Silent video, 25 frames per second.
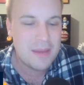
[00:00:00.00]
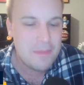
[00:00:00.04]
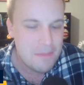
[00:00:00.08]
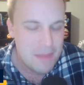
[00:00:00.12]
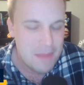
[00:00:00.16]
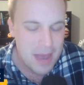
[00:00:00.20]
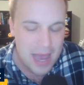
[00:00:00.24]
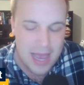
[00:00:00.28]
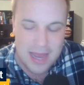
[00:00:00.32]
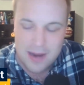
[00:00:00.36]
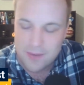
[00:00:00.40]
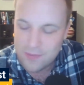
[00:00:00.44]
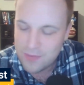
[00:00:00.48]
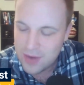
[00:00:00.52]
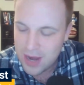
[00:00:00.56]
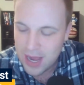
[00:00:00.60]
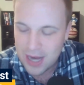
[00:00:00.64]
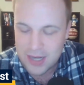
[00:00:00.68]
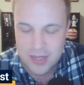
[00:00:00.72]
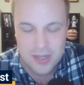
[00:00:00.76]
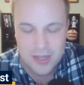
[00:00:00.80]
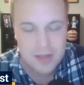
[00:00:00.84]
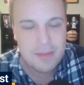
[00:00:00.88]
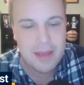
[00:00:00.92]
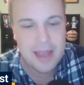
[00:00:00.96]
might have
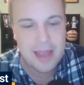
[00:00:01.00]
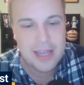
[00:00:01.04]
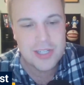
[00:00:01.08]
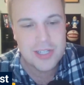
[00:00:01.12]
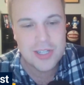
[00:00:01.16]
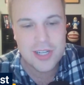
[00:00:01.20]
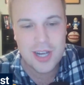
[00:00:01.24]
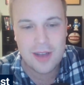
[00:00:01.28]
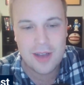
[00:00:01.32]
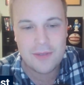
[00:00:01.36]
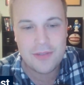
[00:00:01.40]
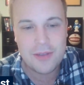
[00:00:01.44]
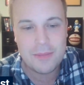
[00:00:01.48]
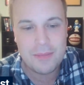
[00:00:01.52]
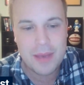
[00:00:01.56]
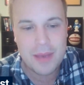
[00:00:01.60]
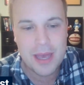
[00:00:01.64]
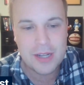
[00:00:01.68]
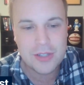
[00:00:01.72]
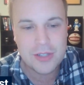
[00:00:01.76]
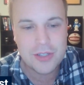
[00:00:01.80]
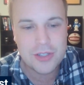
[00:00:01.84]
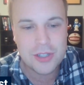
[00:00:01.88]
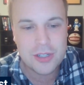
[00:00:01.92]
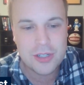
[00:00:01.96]
knocked the Magic off the
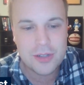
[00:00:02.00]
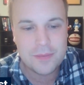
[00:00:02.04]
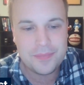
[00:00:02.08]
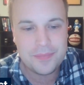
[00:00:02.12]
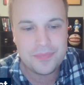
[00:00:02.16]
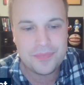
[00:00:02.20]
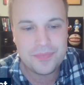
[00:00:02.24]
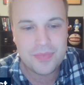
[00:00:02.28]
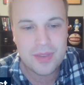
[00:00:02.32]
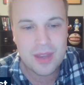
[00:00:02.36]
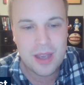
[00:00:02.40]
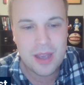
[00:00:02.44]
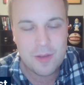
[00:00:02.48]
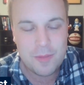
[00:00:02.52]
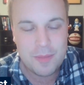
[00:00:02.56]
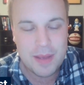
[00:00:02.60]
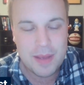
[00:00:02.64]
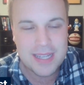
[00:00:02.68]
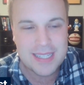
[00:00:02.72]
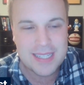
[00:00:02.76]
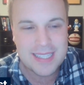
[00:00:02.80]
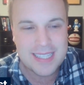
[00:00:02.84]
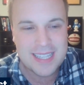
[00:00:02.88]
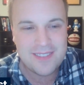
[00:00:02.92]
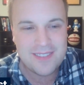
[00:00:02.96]
pedestal of
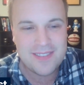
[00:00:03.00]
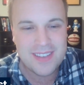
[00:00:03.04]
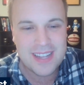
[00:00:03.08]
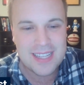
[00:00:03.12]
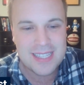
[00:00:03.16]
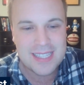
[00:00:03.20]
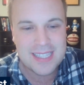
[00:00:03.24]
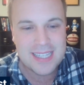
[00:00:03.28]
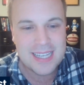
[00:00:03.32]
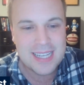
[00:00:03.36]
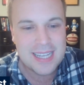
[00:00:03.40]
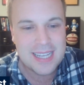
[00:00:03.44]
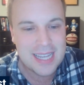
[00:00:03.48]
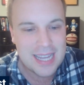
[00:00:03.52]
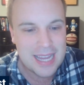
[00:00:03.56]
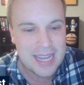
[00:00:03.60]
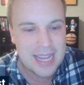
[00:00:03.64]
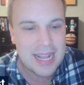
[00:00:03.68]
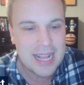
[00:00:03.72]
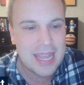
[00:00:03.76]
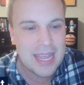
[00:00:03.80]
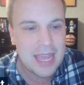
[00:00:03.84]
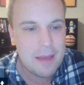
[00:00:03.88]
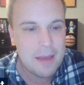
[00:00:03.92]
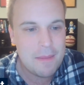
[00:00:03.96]
best defense
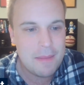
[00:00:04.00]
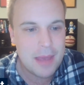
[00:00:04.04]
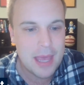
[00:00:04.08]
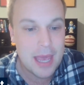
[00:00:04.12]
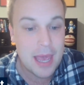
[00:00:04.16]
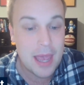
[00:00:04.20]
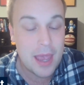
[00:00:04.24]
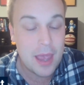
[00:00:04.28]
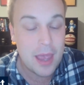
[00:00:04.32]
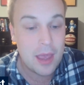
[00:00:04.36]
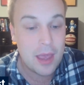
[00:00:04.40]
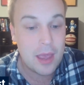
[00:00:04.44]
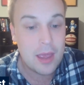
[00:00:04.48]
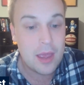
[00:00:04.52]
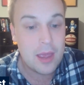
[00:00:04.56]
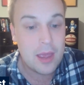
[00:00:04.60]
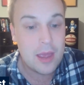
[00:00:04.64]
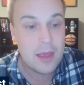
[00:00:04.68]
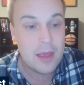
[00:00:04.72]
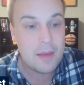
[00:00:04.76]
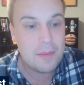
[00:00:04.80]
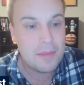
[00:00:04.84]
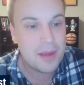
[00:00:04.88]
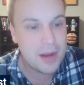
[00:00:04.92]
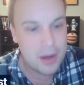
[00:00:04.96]
in the N B A.
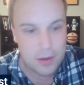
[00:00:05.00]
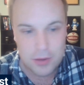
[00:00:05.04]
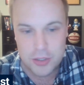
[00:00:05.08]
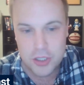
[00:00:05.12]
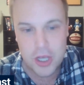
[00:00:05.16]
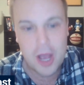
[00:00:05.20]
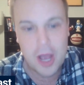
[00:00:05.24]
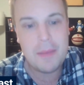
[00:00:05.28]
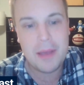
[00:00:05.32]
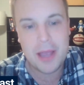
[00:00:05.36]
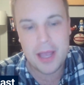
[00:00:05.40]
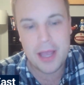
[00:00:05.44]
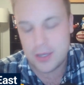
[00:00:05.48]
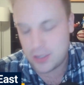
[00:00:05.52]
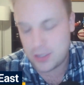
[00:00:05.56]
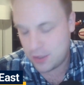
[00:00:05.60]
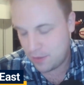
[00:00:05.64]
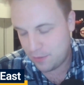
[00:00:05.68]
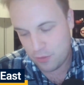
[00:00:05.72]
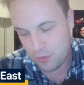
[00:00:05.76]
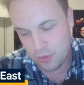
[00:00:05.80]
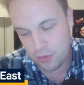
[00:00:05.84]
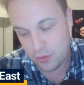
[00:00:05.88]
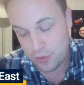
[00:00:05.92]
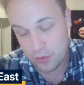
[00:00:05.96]
But it was all because of the
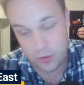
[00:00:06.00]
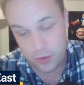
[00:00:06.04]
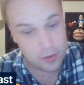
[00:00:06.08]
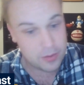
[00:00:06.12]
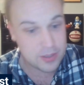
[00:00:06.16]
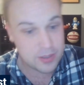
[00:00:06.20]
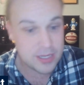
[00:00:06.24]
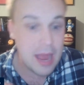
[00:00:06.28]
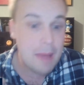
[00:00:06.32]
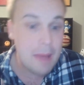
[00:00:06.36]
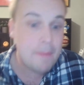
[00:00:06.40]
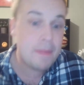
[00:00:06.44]
fourth quarter. It was not